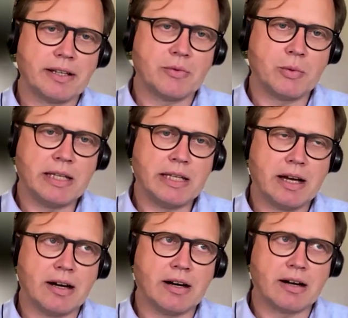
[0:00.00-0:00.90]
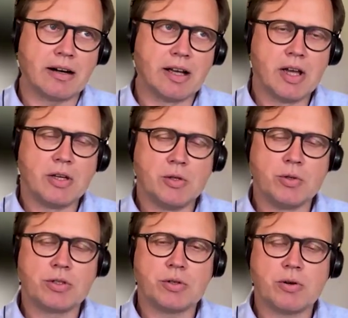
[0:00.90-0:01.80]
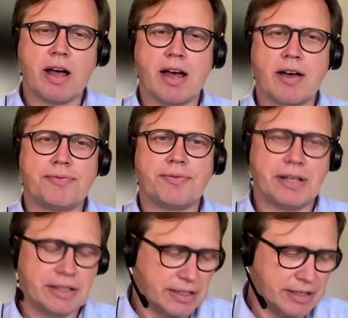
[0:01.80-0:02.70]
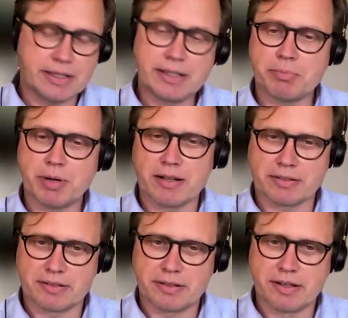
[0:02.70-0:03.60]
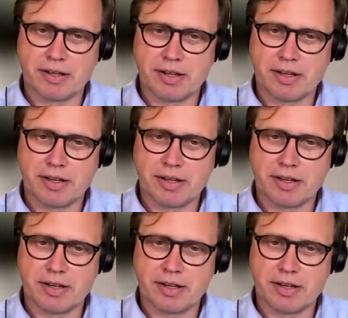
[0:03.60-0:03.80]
than we are used to have in the past.